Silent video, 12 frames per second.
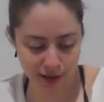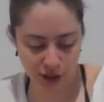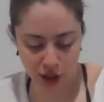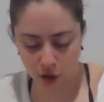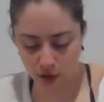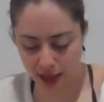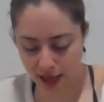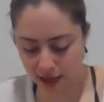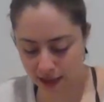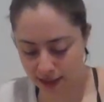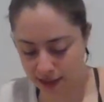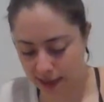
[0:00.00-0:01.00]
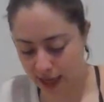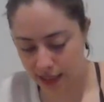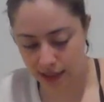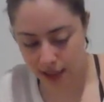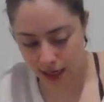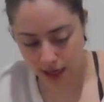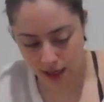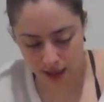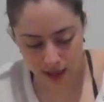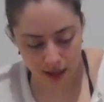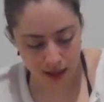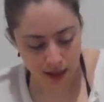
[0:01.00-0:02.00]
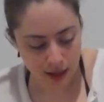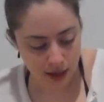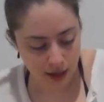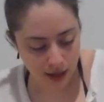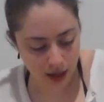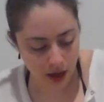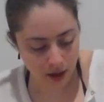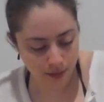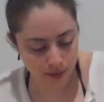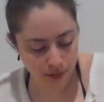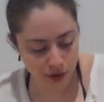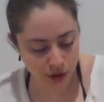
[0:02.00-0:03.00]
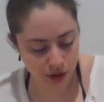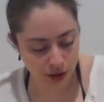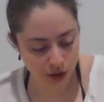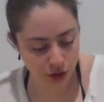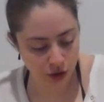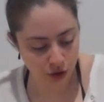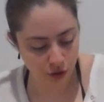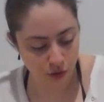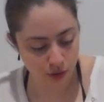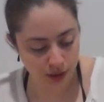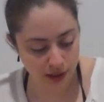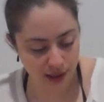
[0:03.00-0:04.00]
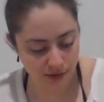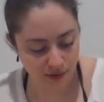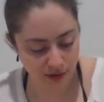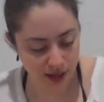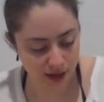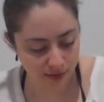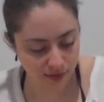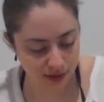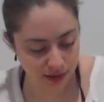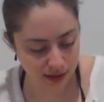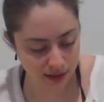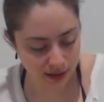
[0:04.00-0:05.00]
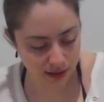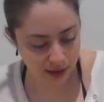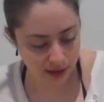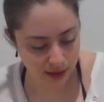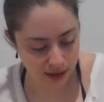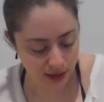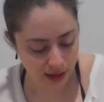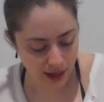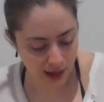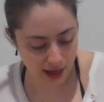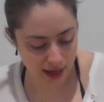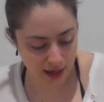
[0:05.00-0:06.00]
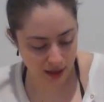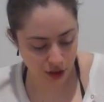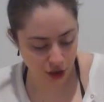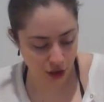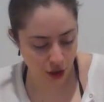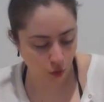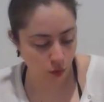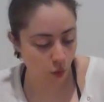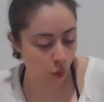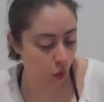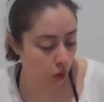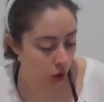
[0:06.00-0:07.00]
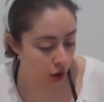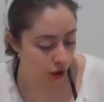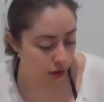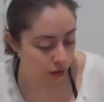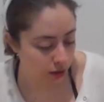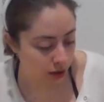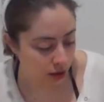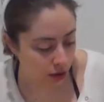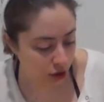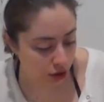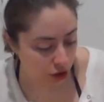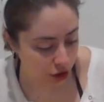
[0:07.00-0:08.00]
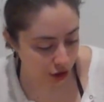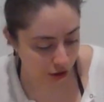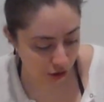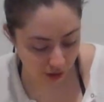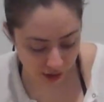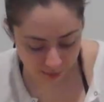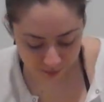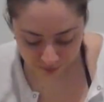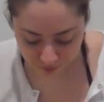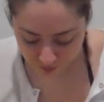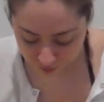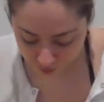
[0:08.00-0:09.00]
So like Santa comes to give gifts and, you know, reward good children.